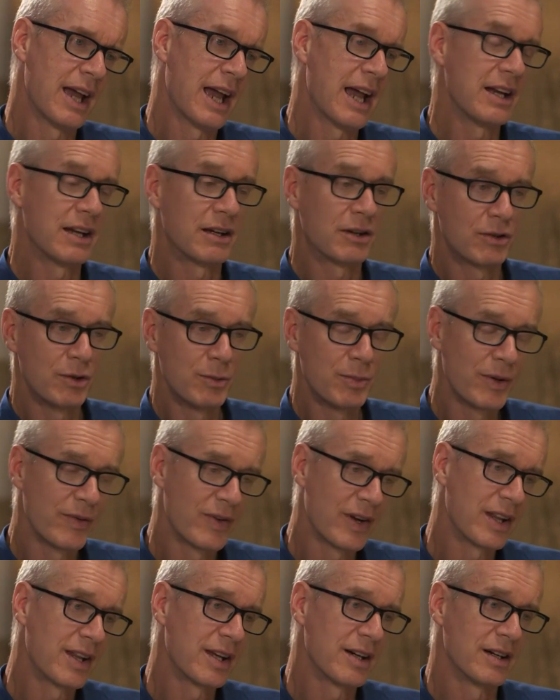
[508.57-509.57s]
and a group
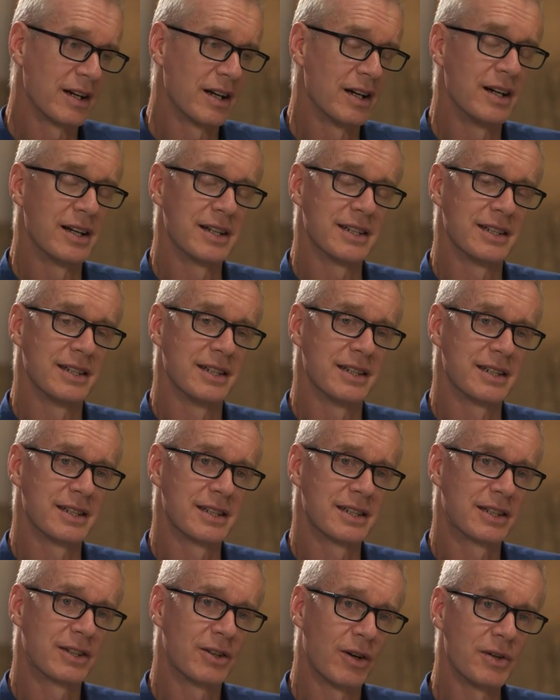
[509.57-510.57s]
of other
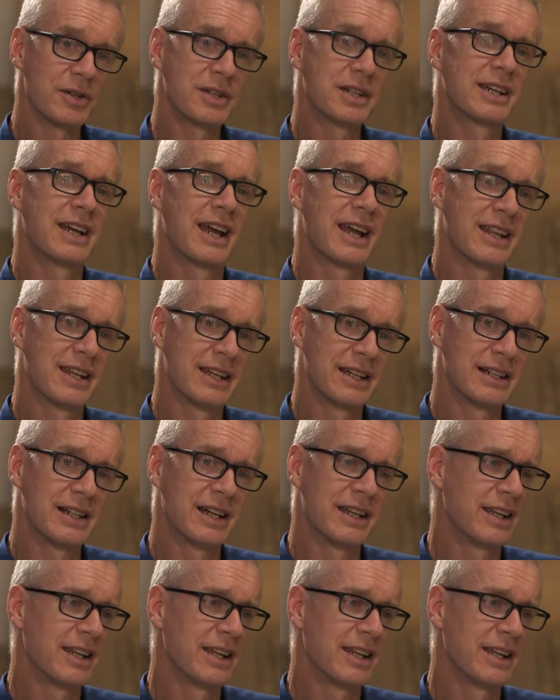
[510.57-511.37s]
artists got together.